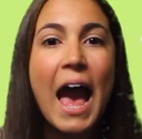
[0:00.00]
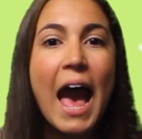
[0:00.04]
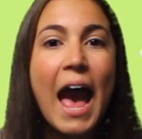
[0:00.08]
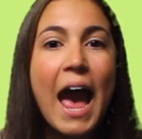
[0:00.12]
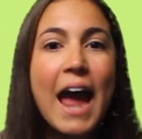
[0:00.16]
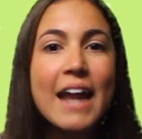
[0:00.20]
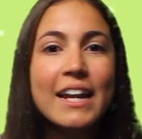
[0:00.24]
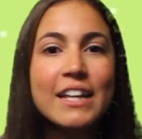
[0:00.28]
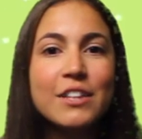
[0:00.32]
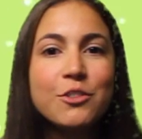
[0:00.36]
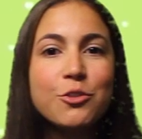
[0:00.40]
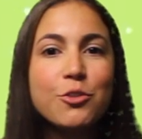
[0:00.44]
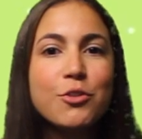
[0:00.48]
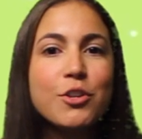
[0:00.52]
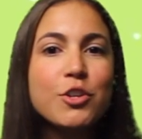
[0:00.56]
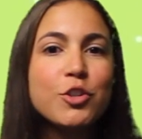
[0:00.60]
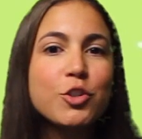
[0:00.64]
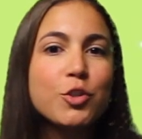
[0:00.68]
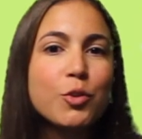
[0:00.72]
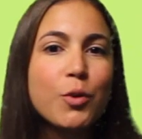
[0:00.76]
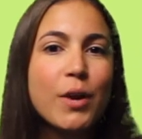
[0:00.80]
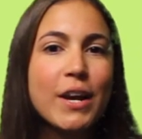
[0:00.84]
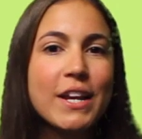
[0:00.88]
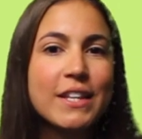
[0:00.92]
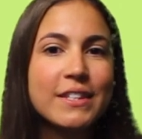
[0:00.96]
Added to
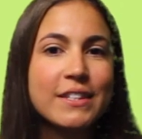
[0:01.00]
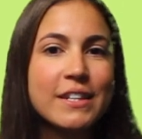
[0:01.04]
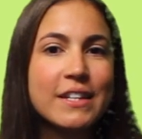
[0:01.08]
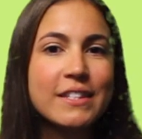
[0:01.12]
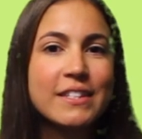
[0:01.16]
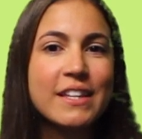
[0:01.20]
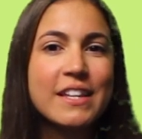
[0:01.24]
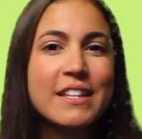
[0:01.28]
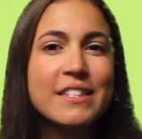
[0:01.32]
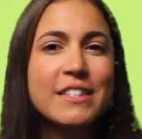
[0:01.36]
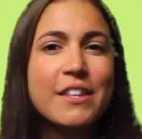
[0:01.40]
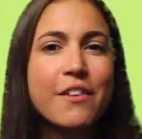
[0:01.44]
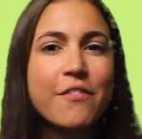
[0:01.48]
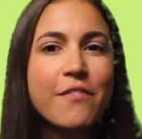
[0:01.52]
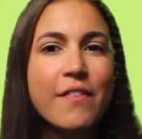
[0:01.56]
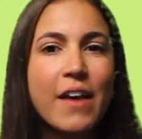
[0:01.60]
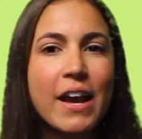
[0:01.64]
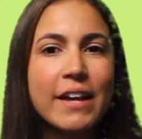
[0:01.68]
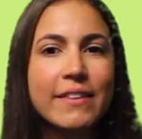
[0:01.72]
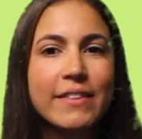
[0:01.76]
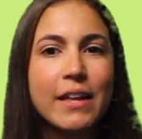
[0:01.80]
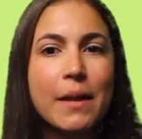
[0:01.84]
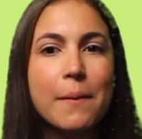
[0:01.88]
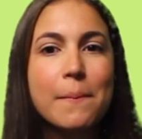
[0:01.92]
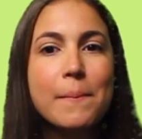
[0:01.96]
this crisis is the
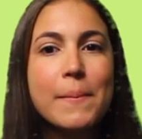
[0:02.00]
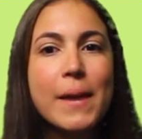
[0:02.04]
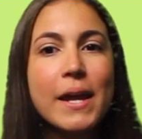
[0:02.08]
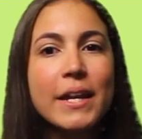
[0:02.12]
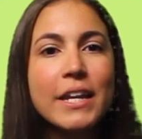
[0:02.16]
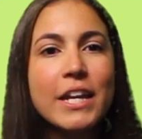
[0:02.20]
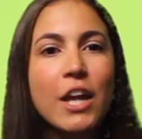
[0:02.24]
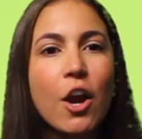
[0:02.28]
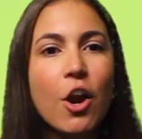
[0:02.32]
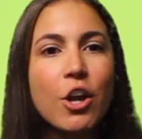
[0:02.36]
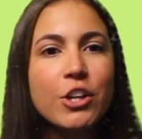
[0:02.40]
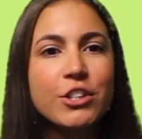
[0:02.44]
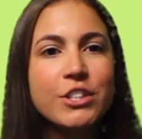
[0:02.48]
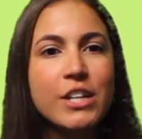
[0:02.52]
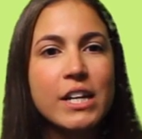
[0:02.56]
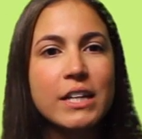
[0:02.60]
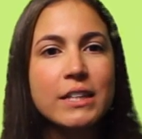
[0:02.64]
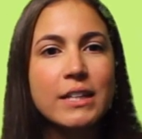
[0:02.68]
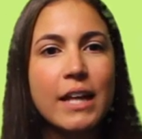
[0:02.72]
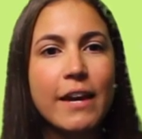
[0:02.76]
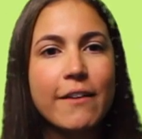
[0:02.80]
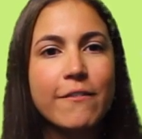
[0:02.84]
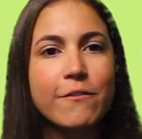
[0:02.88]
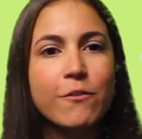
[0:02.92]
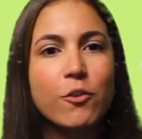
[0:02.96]
fact that many Arctic
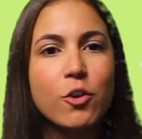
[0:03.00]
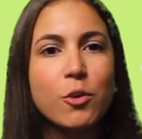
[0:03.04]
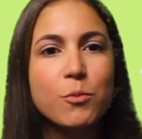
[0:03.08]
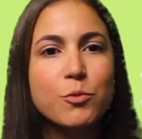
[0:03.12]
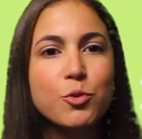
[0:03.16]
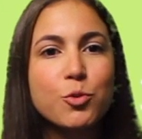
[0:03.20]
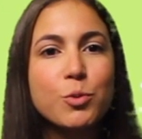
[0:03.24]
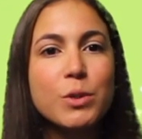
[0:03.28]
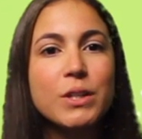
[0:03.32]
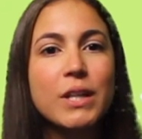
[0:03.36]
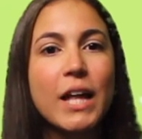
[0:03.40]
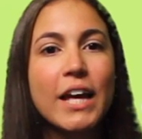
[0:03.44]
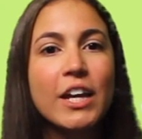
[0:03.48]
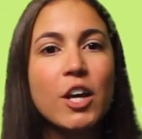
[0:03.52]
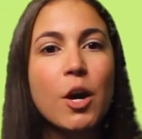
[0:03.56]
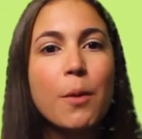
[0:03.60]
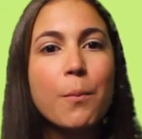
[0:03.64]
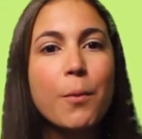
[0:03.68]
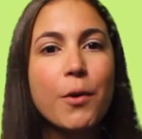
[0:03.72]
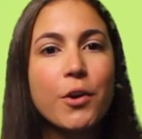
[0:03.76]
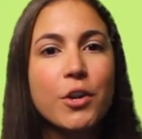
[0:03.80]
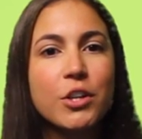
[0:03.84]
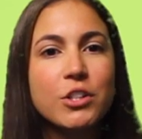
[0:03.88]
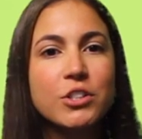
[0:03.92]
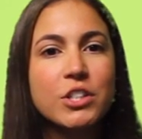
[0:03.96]
life forms rely on
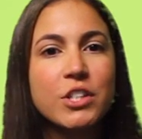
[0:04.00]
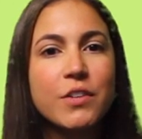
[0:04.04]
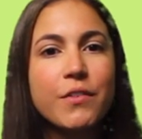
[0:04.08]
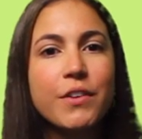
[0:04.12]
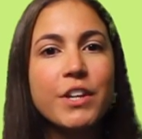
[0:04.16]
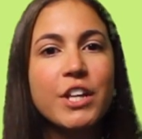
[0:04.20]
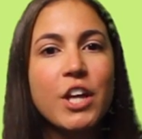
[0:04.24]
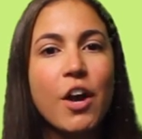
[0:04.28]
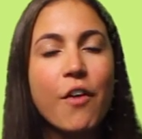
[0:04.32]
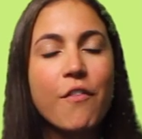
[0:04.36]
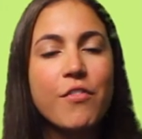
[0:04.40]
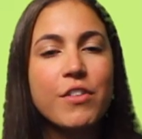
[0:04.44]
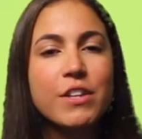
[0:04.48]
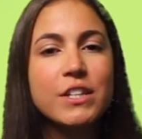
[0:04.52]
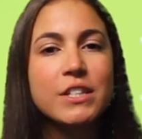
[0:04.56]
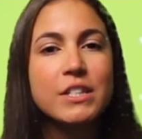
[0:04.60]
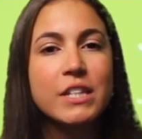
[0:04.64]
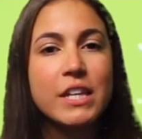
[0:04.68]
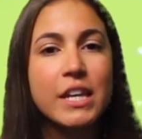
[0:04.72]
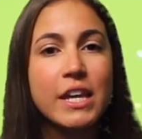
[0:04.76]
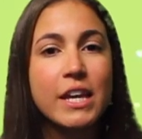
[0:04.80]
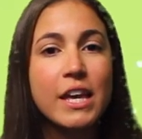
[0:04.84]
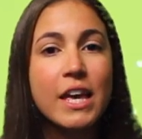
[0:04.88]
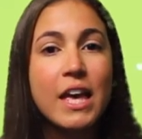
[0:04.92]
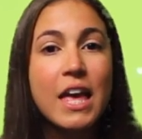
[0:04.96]
productivity of the
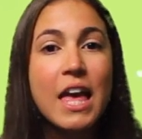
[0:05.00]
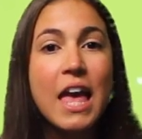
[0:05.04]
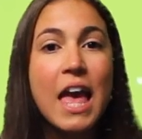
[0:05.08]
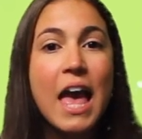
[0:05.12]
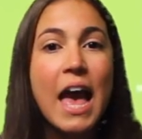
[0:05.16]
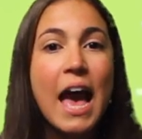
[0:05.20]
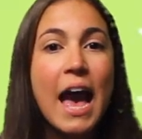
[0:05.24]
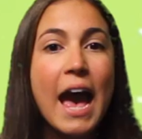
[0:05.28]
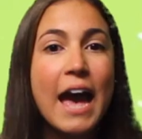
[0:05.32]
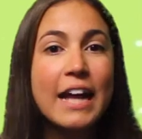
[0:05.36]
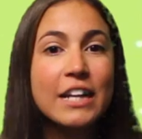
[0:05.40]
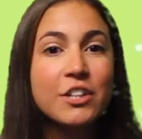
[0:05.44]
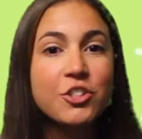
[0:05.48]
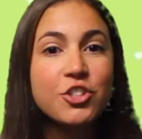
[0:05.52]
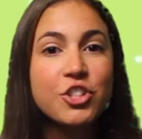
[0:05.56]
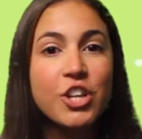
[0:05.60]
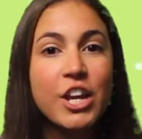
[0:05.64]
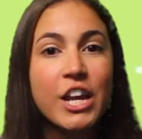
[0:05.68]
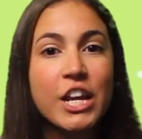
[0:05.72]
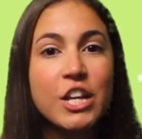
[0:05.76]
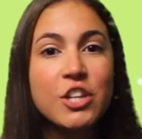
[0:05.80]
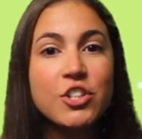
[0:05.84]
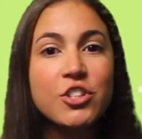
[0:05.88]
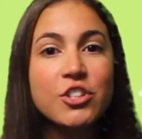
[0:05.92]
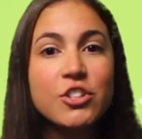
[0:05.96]
sea, and
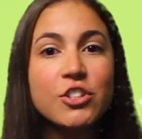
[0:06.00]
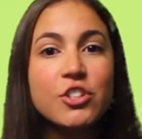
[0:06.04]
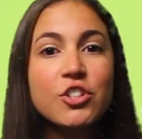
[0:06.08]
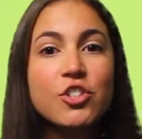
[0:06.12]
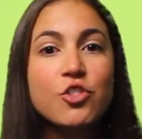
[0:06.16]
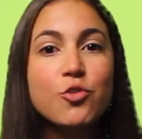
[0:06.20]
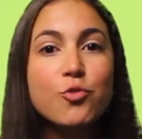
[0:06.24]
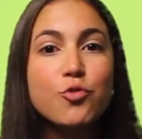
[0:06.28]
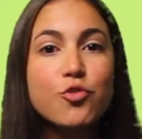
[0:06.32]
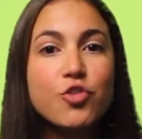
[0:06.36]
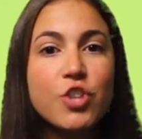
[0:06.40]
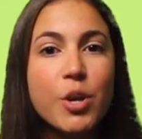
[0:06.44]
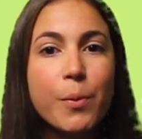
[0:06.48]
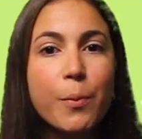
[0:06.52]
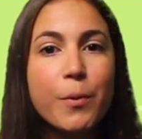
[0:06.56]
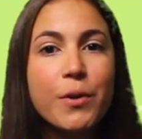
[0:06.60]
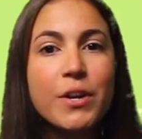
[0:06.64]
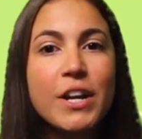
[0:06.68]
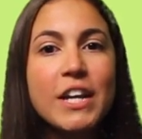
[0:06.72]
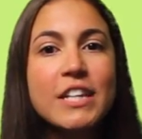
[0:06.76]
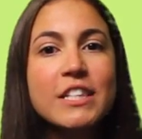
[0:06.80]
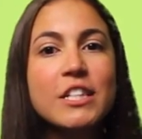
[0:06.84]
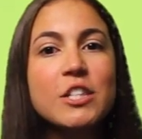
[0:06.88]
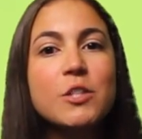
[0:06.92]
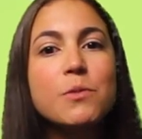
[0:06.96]
change
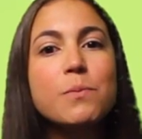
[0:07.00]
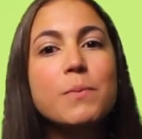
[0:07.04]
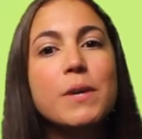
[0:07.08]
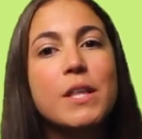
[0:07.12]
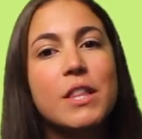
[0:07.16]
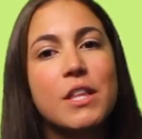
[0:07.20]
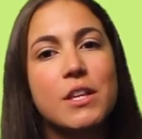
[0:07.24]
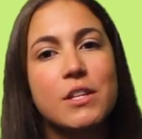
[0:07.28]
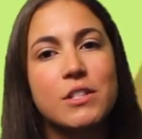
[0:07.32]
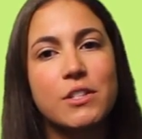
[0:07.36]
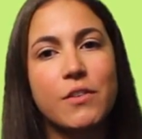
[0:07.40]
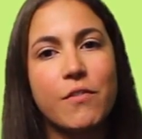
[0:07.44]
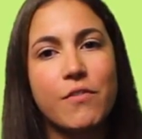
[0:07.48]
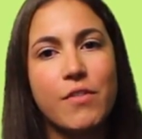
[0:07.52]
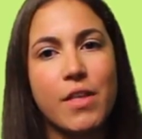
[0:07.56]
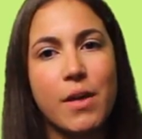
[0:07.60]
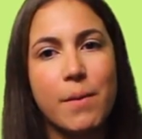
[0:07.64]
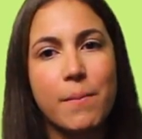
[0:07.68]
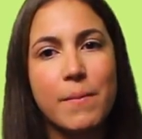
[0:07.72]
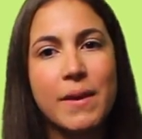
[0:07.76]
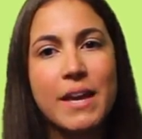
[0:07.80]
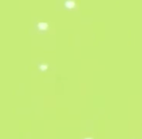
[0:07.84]
jeopardizes millions of them.